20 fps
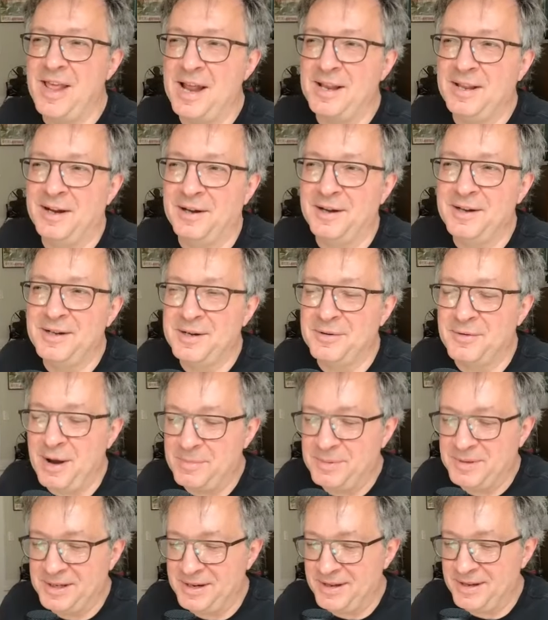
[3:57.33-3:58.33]
that little
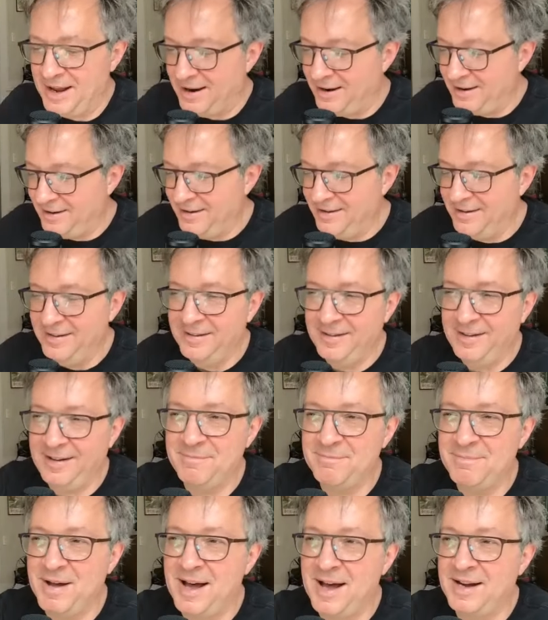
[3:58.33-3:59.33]
interruption there
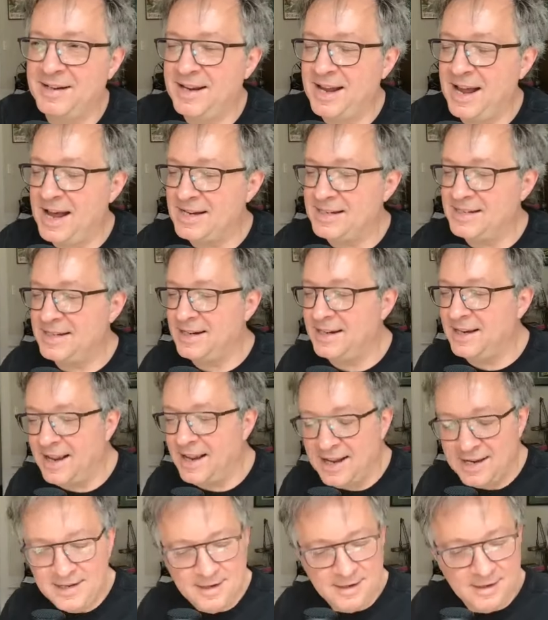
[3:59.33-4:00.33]
in podcasting
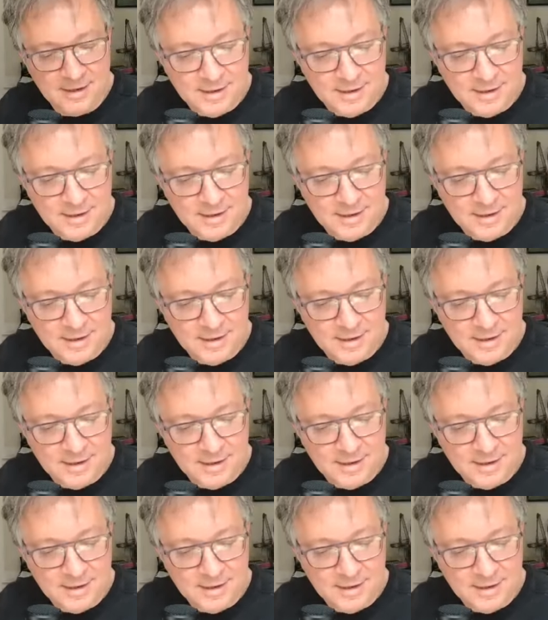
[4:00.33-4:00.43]
land.